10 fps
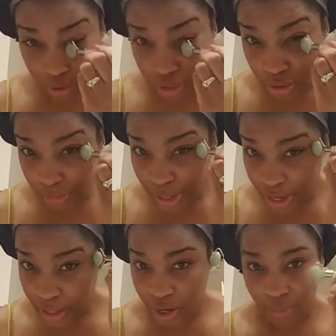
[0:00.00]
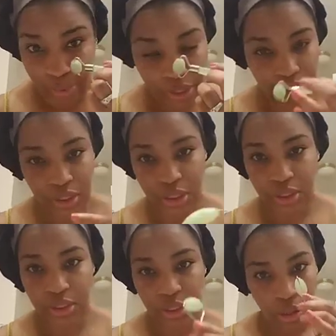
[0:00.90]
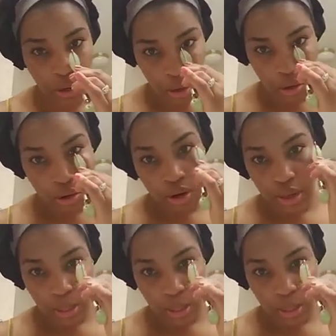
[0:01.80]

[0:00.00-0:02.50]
apply a lot of pressure, just a